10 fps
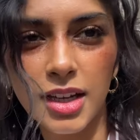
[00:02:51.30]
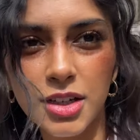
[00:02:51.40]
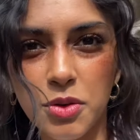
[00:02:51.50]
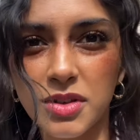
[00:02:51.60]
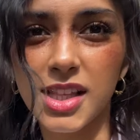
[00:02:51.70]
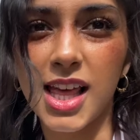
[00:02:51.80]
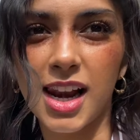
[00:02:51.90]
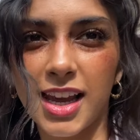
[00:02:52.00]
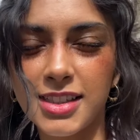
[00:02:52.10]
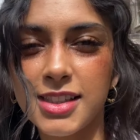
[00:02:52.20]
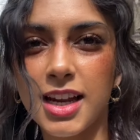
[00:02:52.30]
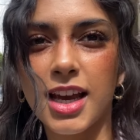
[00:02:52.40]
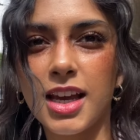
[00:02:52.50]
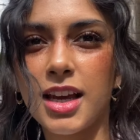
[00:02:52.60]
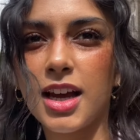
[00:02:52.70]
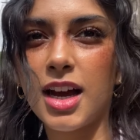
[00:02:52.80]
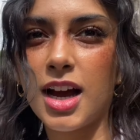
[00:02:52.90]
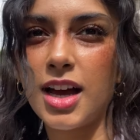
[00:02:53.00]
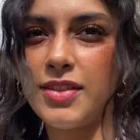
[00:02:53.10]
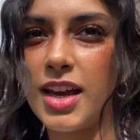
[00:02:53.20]
She wasn't that late today.
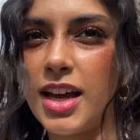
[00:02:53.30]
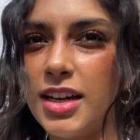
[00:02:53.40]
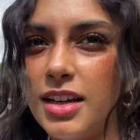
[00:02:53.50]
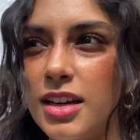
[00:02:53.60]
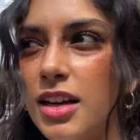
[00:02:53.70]
And then